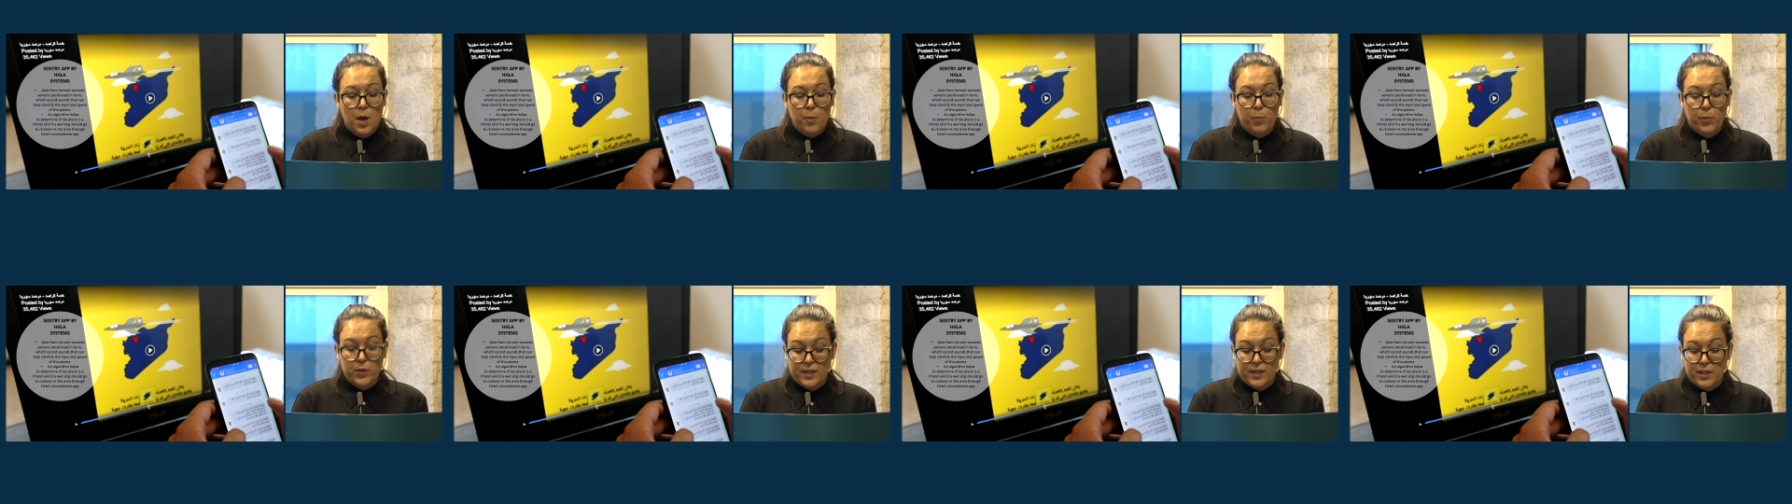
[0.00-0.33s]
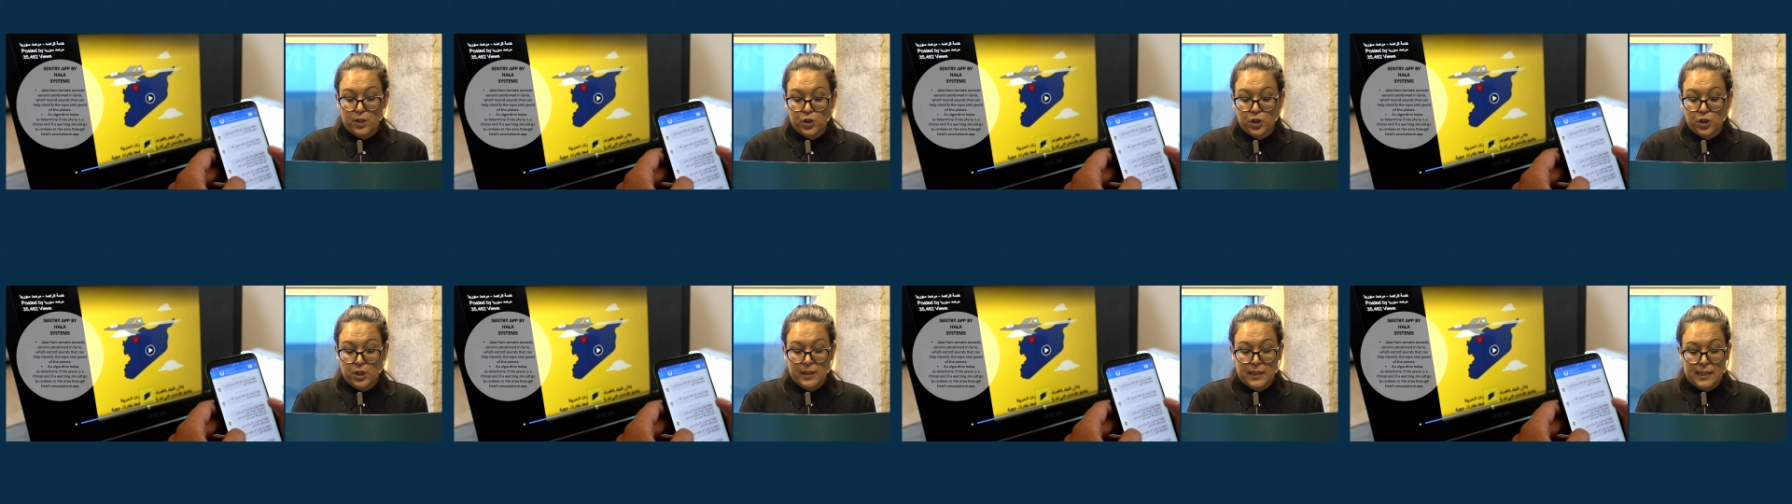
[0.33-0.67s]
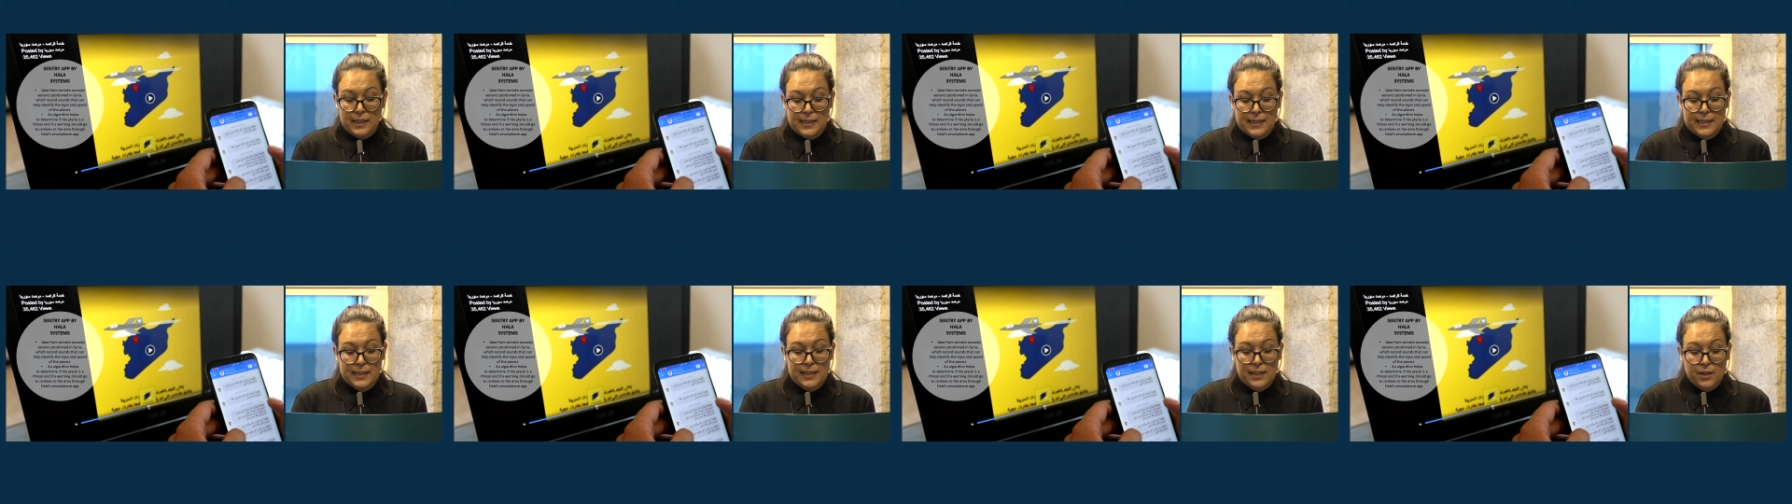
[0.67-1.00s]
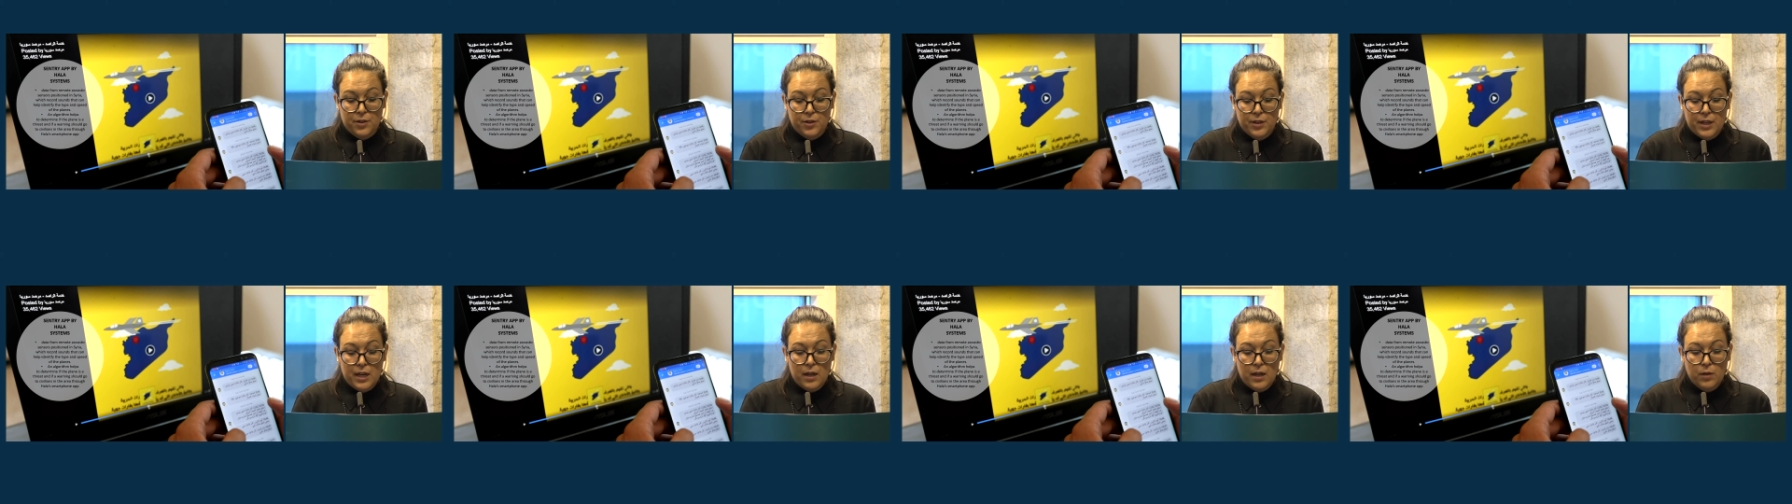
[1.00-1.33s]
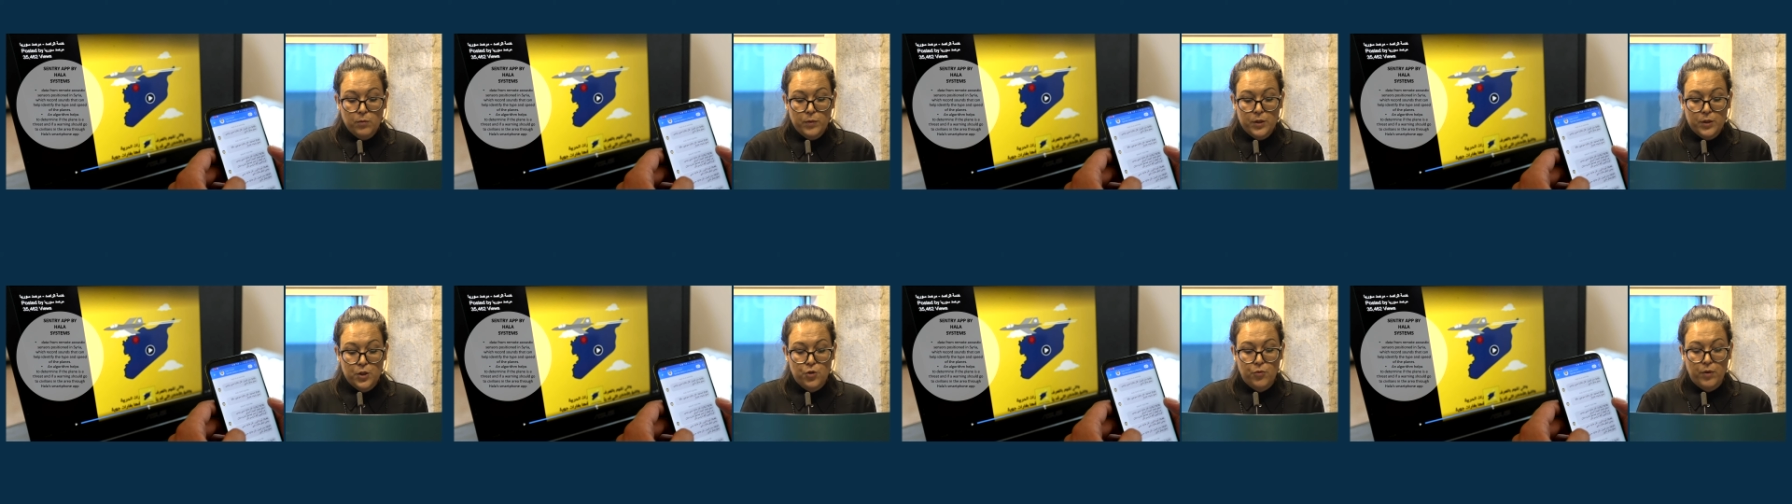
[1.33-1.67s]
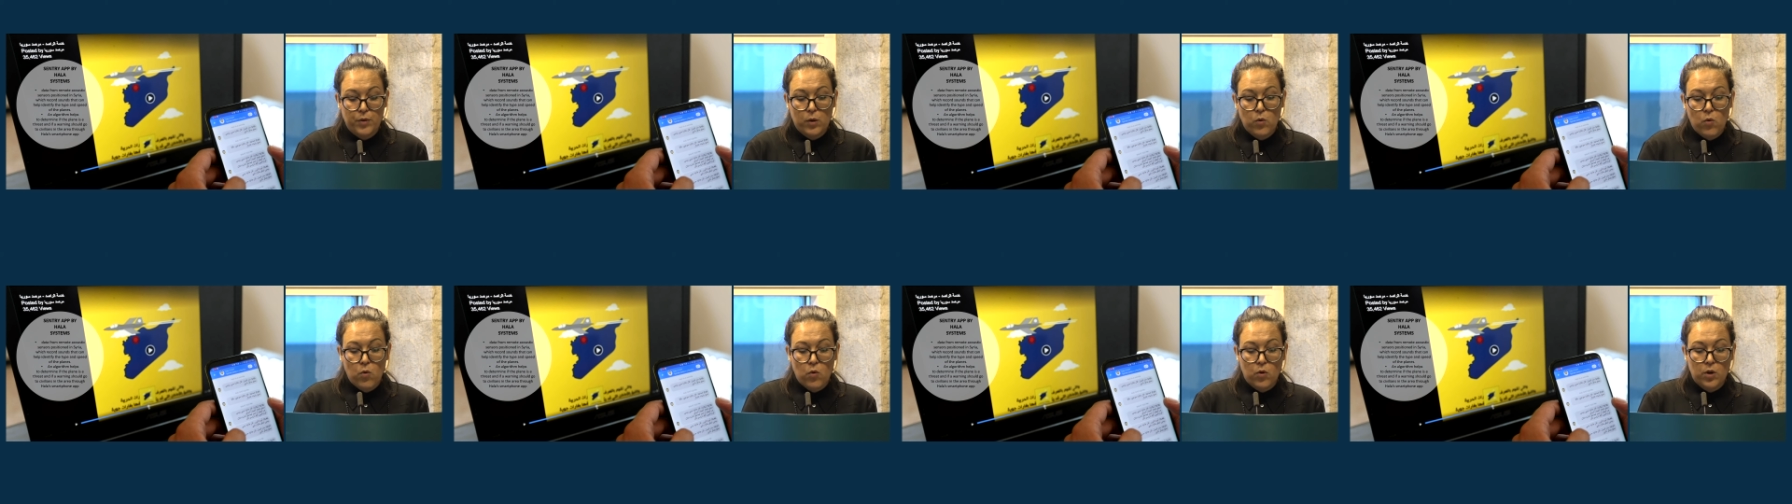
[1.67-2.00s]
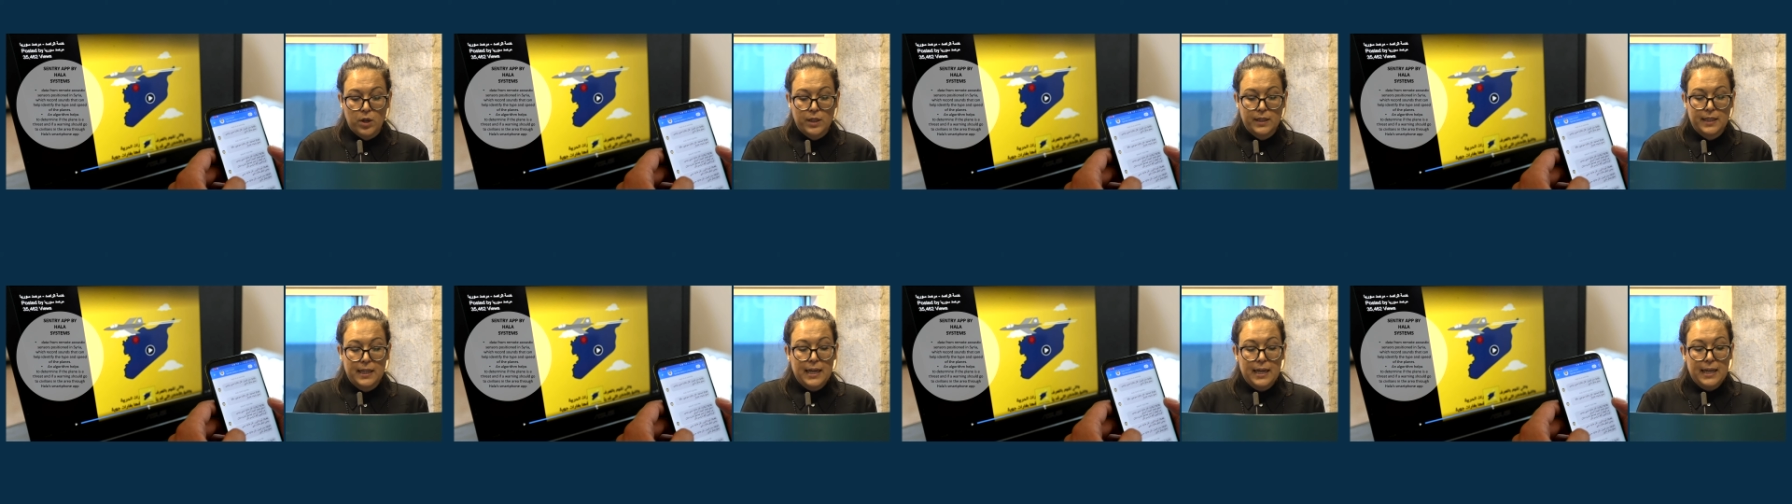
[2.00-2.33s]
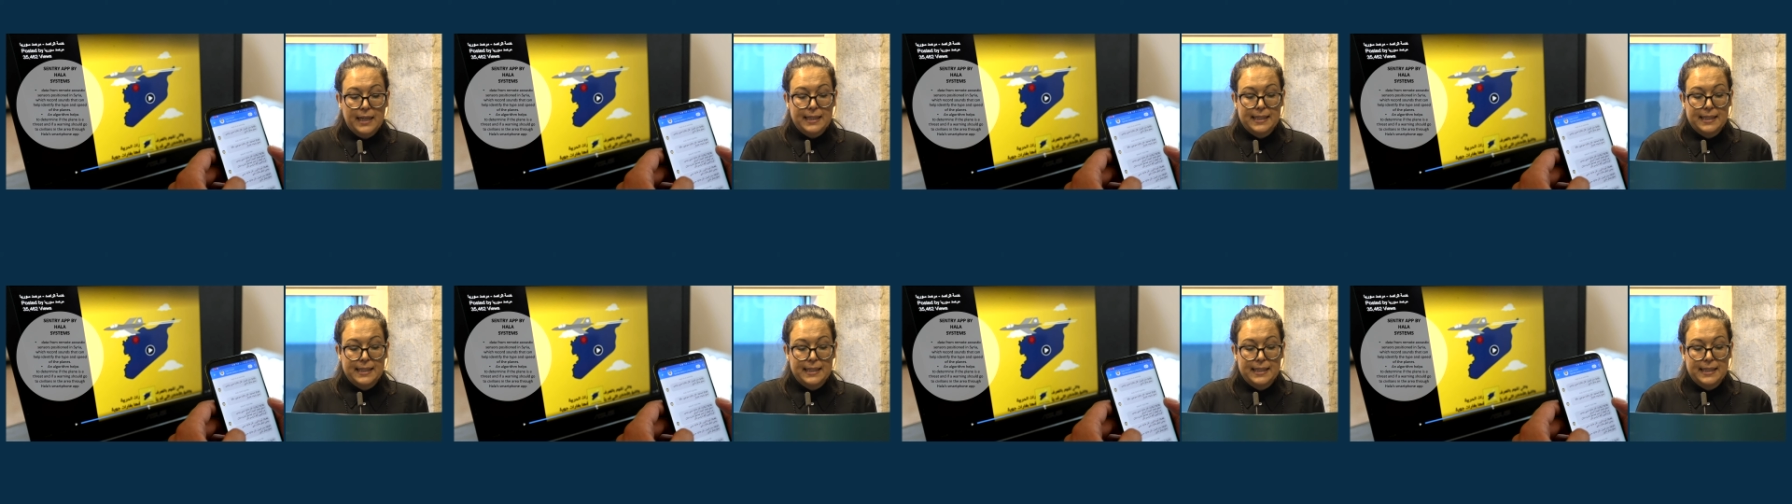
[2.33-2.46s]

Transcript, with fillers: positioned in Syria, which record